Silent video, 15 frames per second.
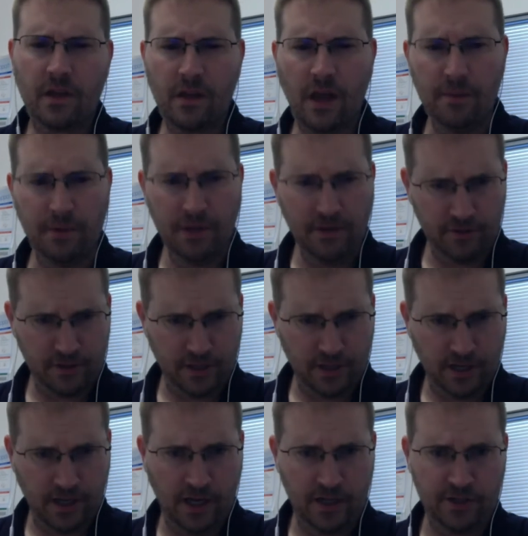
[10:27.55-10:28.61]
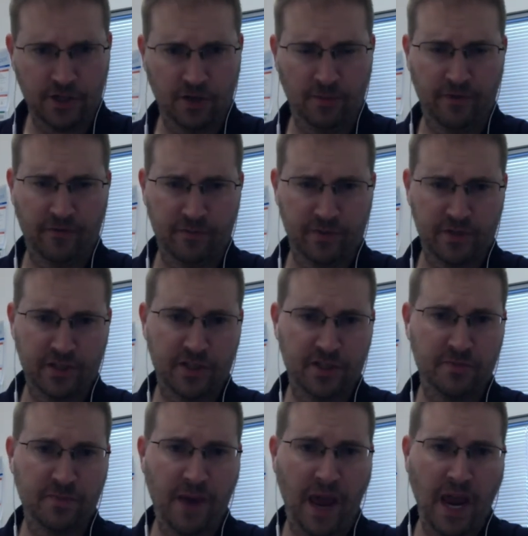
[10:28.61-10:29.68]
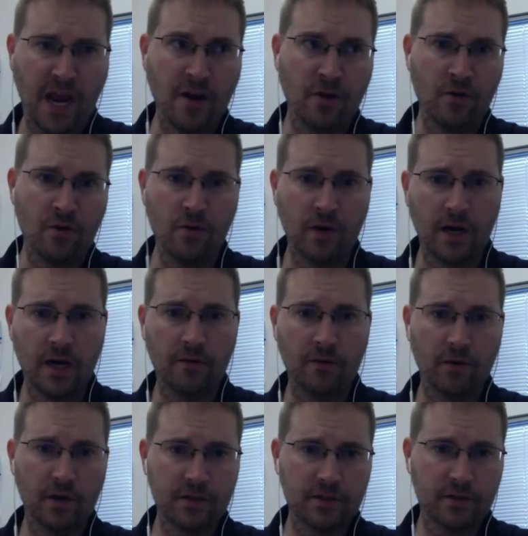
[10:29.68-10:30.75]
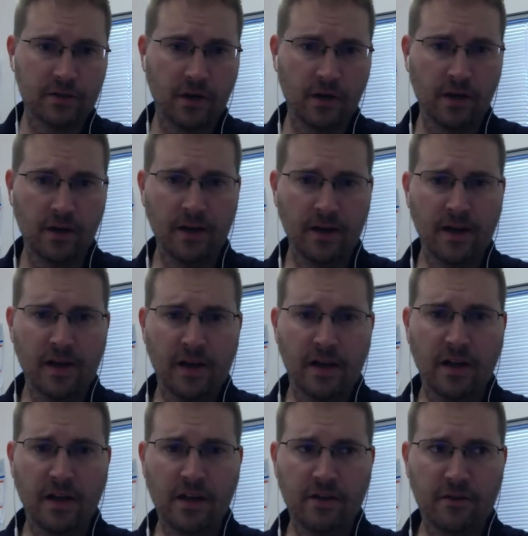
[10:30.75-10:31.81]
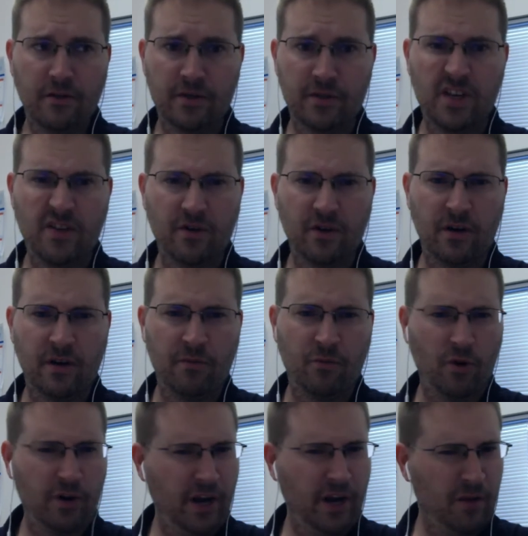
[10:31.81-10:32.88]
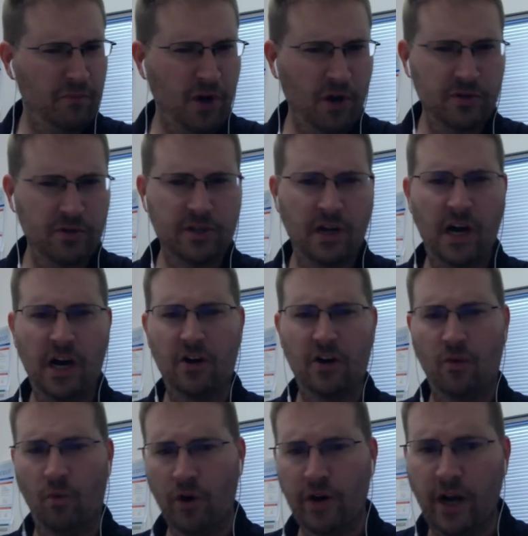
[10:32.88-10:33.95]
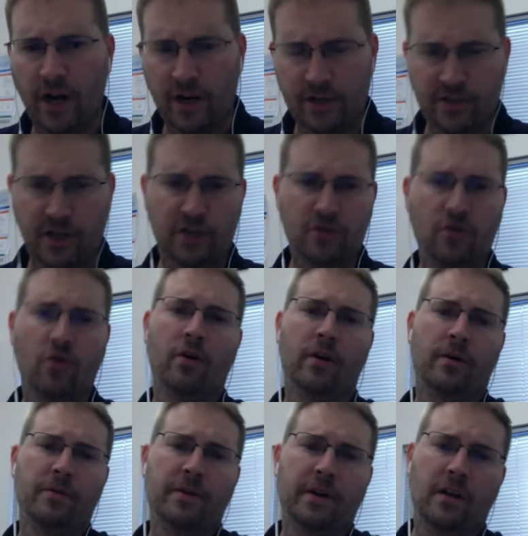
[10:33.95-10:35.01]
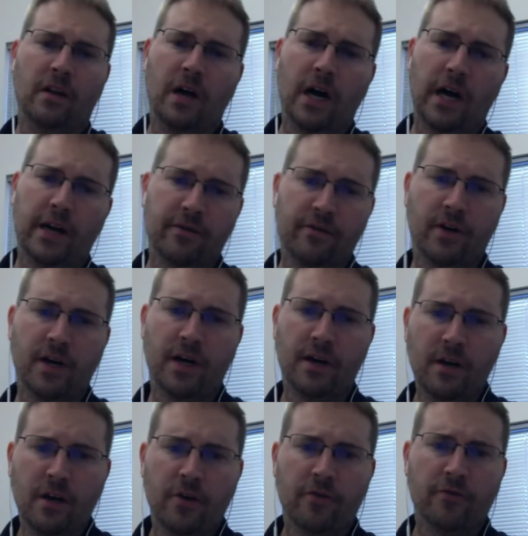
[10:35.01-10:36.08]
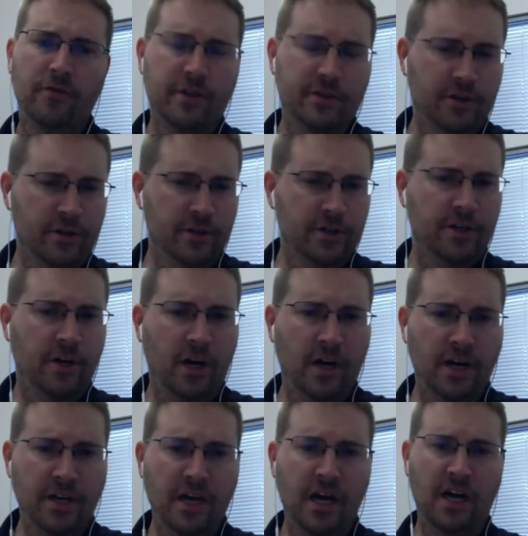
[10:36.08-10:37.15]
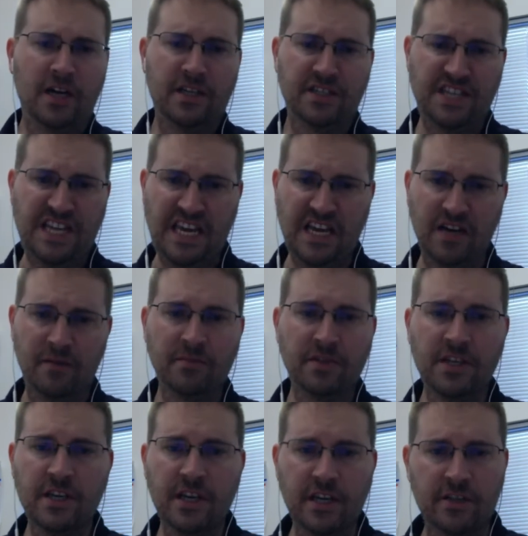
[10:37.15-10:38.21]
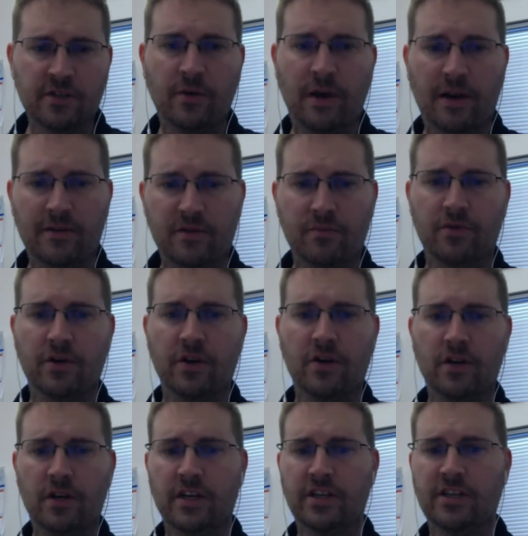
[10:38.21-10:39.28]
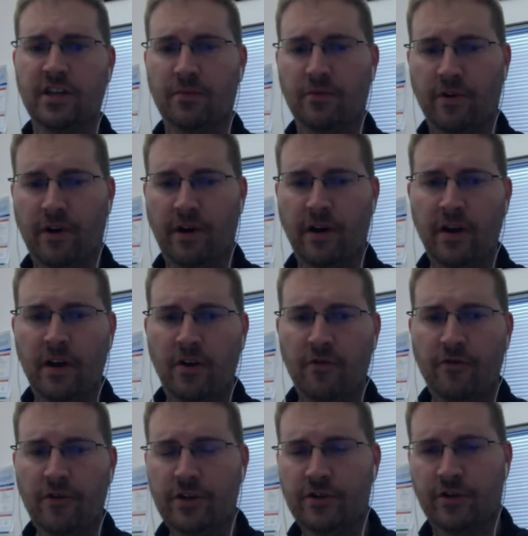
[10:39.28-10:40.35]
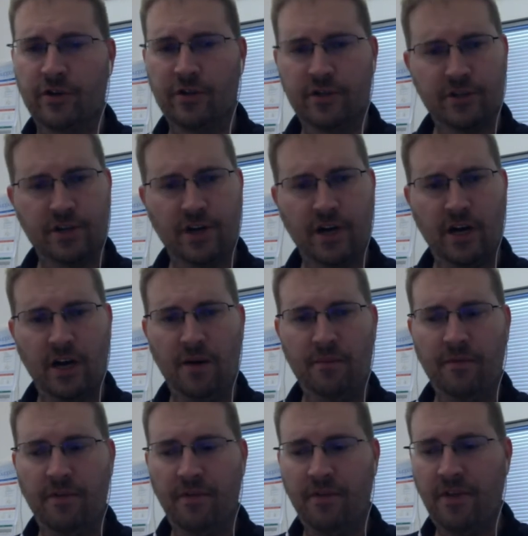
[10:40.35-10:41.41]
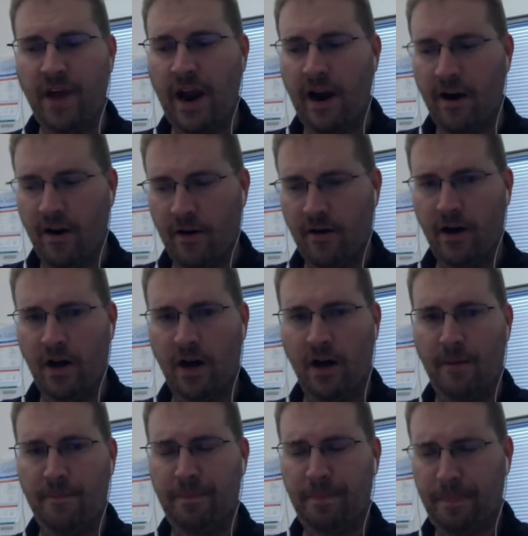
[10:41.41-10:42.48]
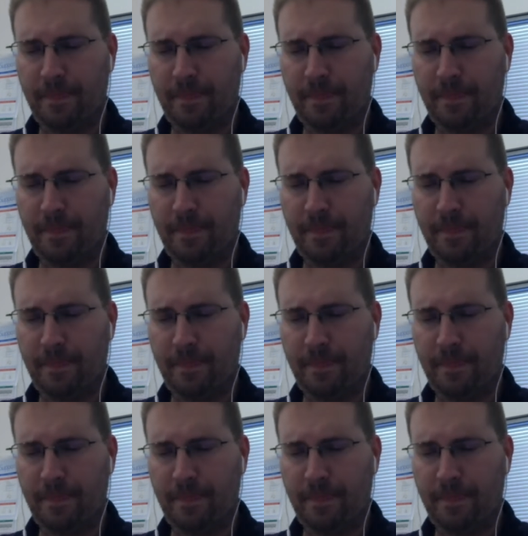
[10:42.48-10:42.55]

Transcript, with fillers: I believe, is a, a gentleman from Spain who was. It either it was either working on postdoc or working on his doctoral. Did a lot of uh, research on uh, DMT, so we have some pretty good contemporary research um, there, um,